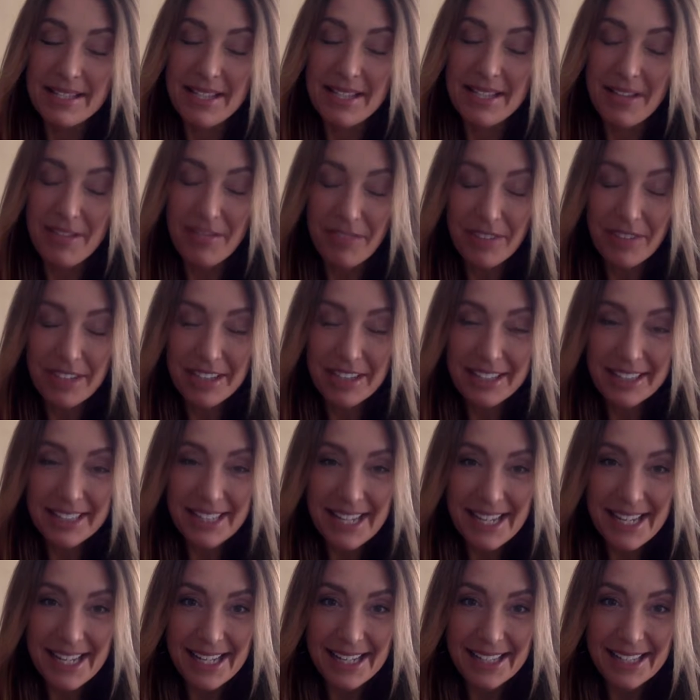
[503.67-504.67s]

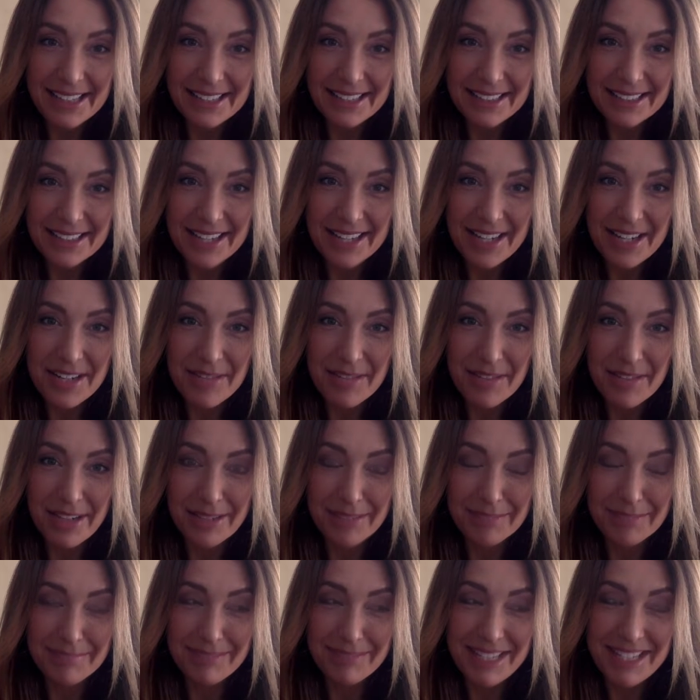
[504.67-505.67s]
definitely kind of
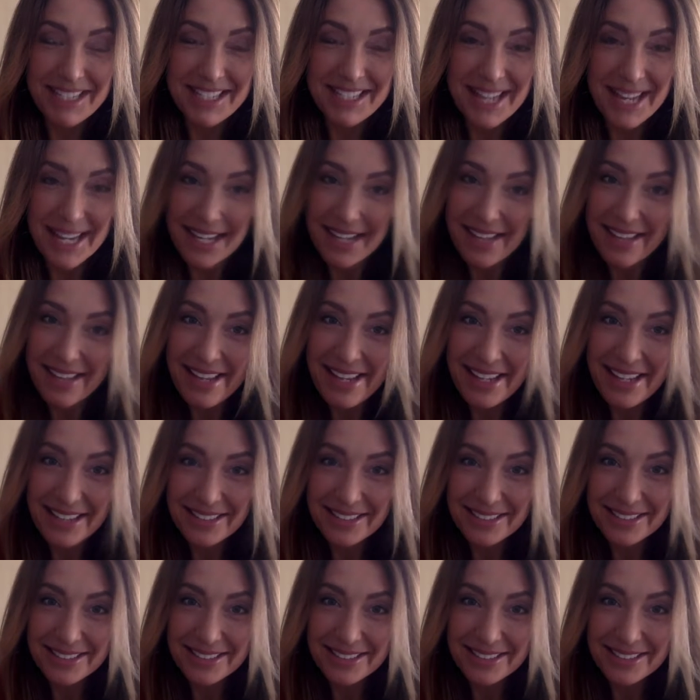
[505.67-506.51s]
a aesthetic thing.